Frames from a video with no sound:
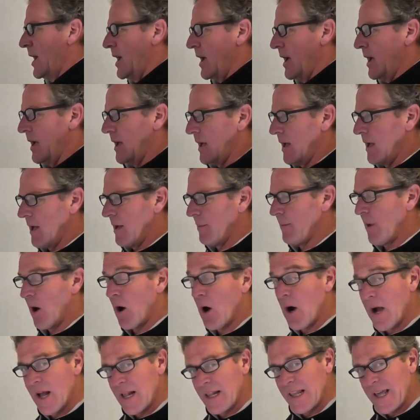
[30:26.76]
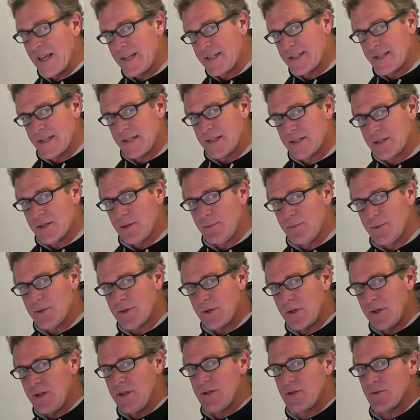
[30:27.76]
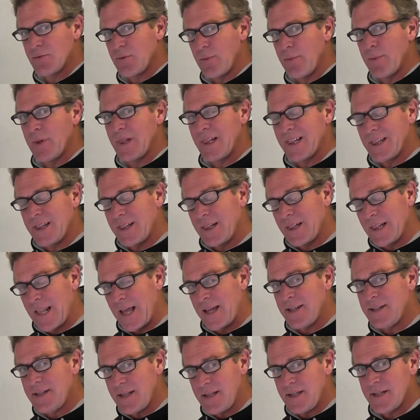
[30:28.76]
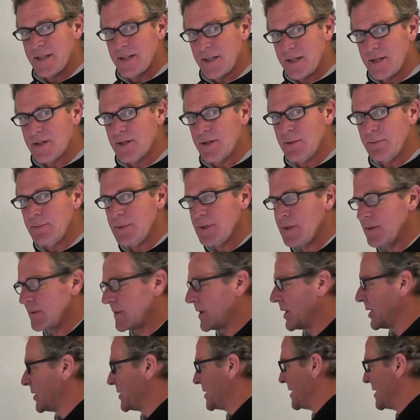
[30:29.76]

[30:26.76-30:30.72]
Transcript: ILS systems, instrument landing systems, that are